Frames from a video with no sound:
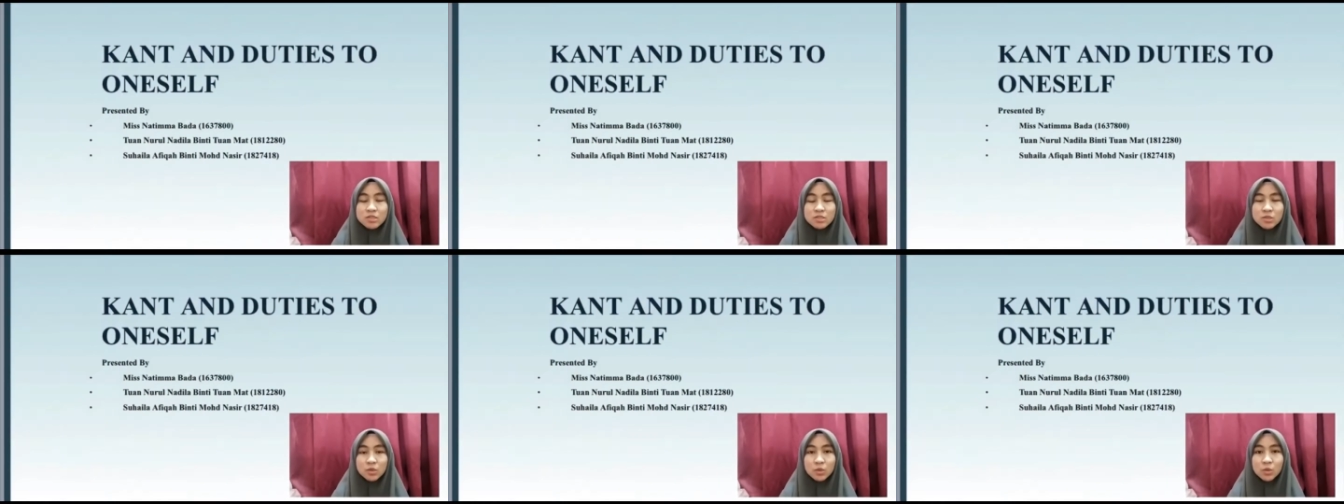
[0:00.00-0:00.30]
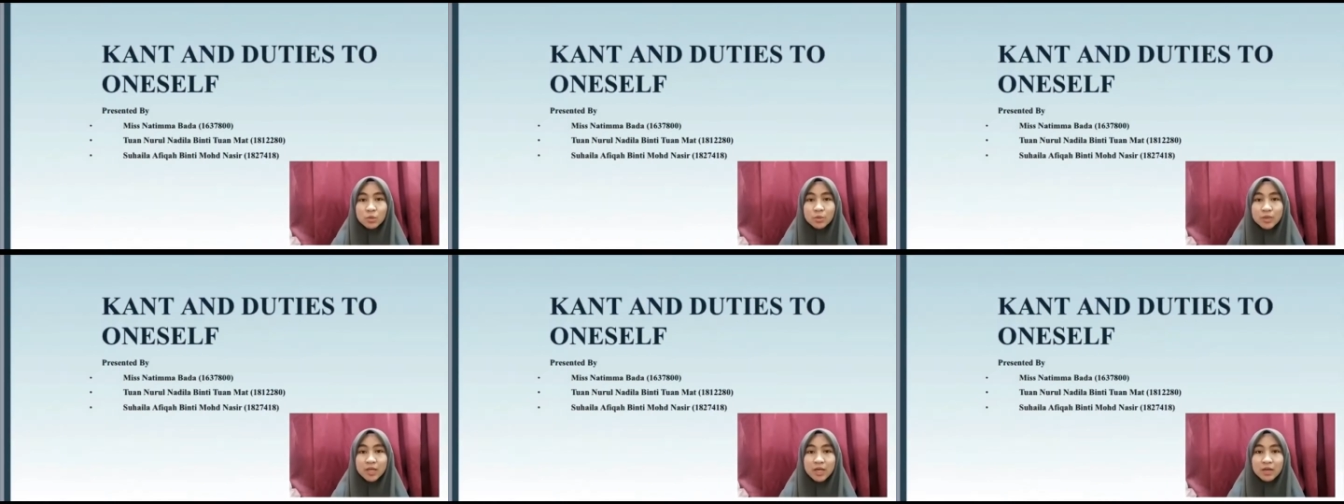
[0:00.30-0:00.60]

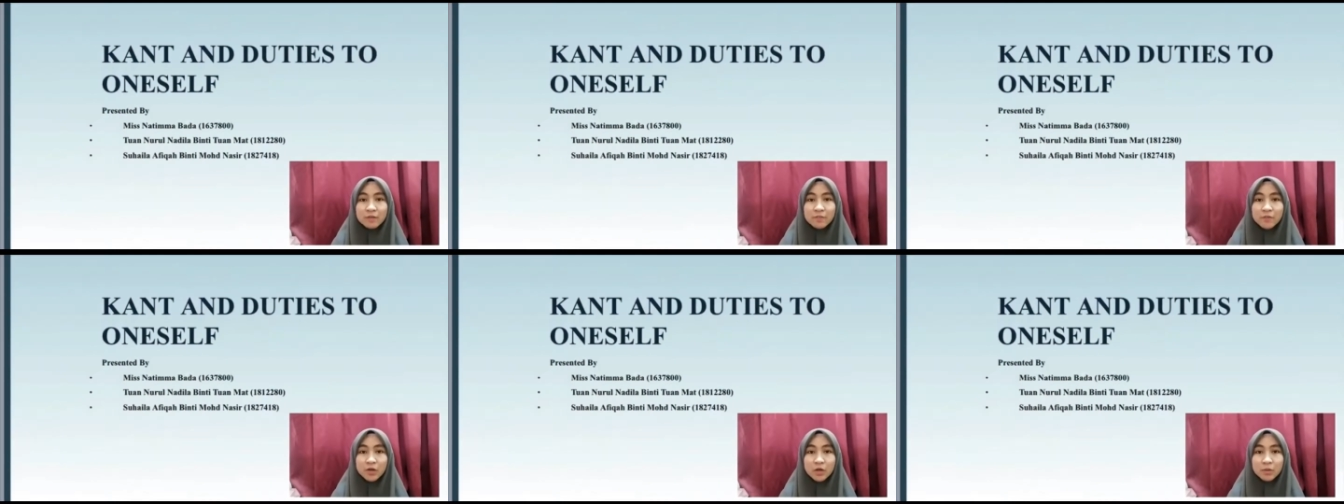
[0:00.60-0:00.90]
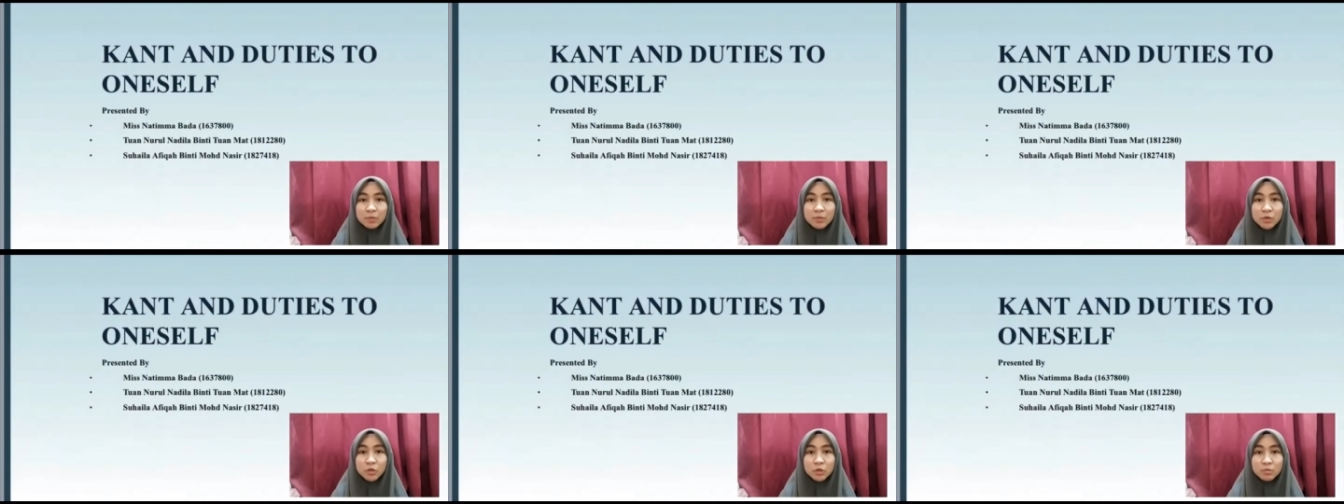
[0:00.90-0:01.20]
So we are
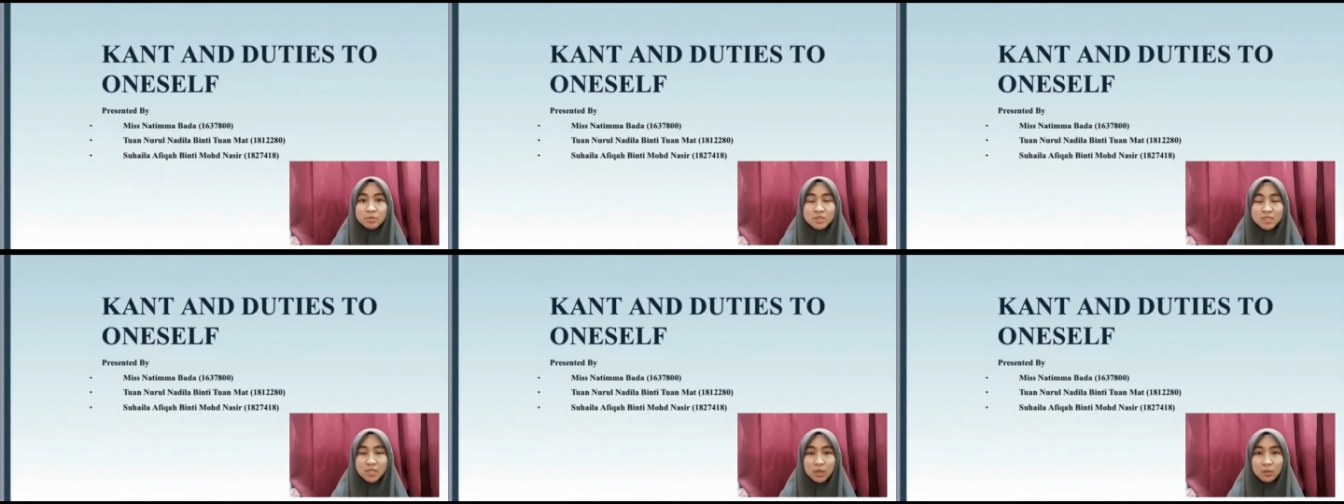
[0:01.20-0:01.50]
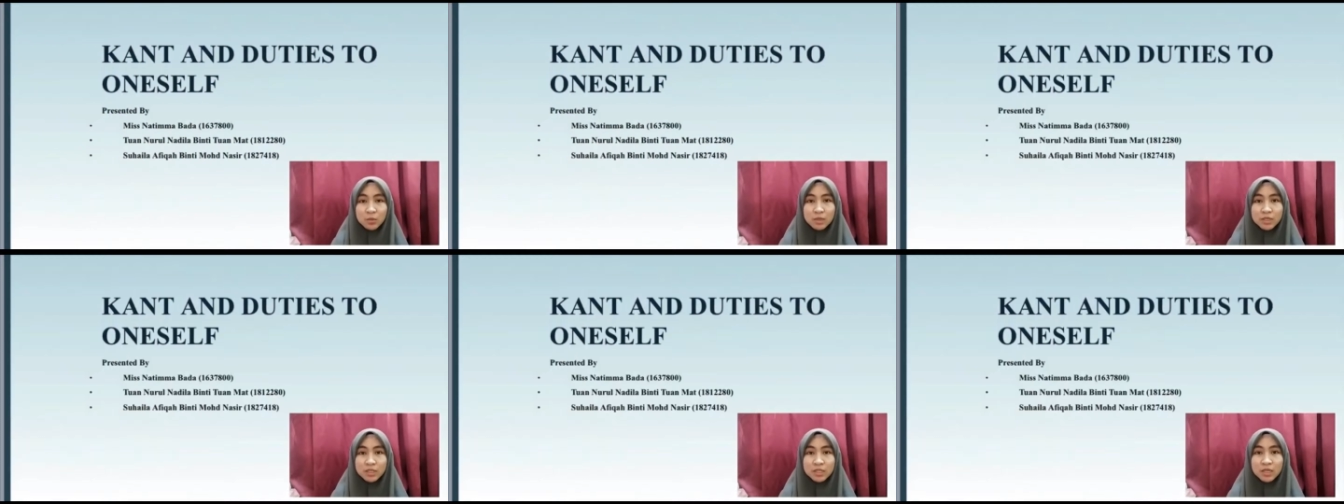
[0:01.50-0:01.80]
from group
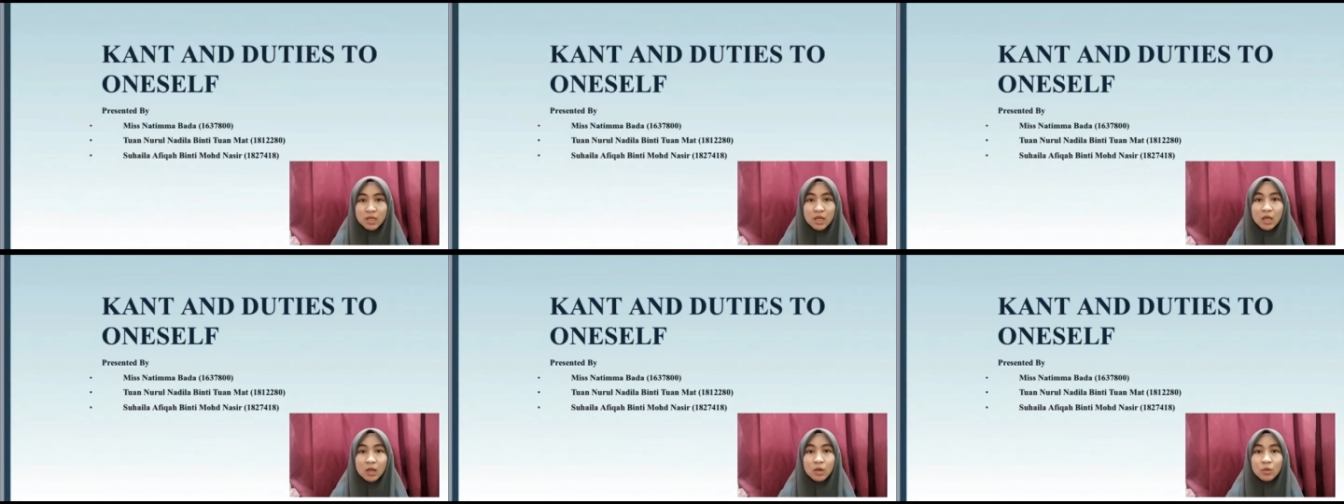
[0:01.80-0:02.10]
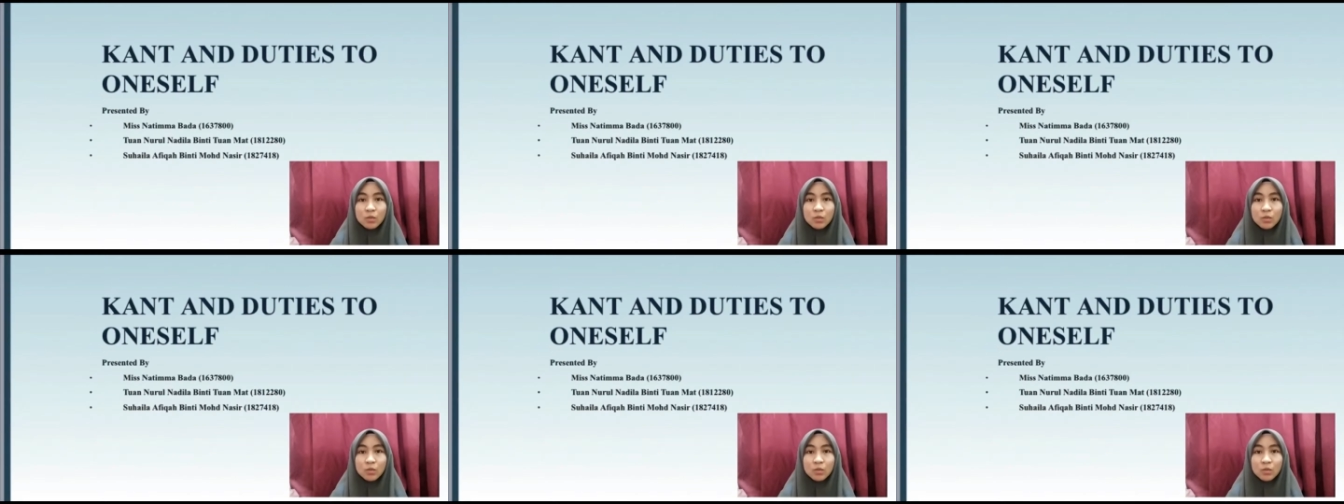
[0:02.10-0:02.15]
7.